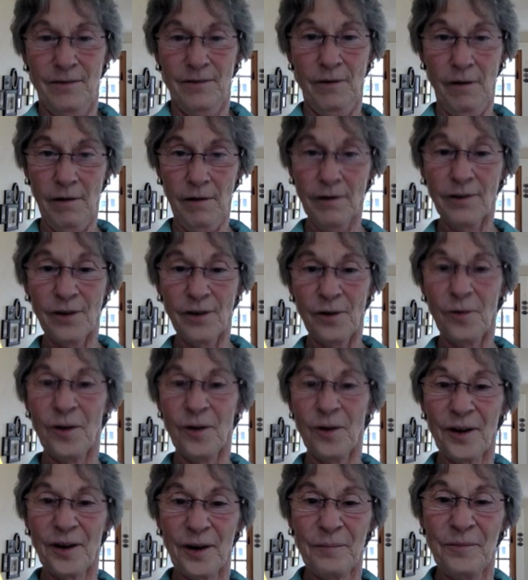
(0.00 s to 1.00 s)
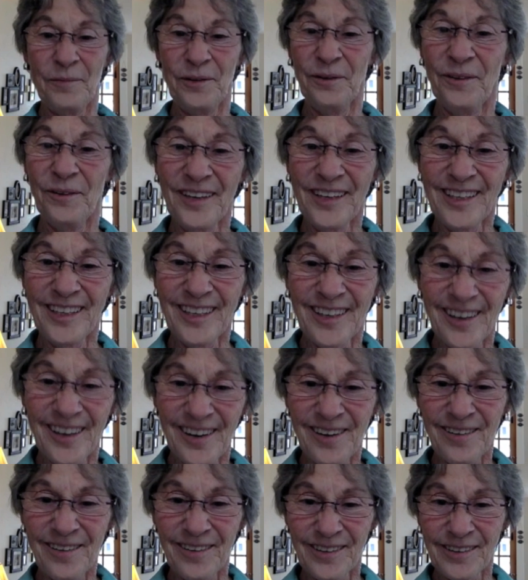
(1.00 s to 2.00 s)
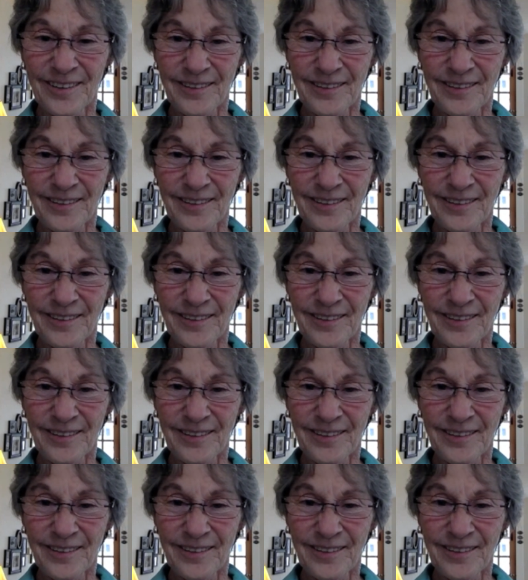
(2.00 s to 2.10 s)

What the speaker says: well, I don't know what I'm doing, you know,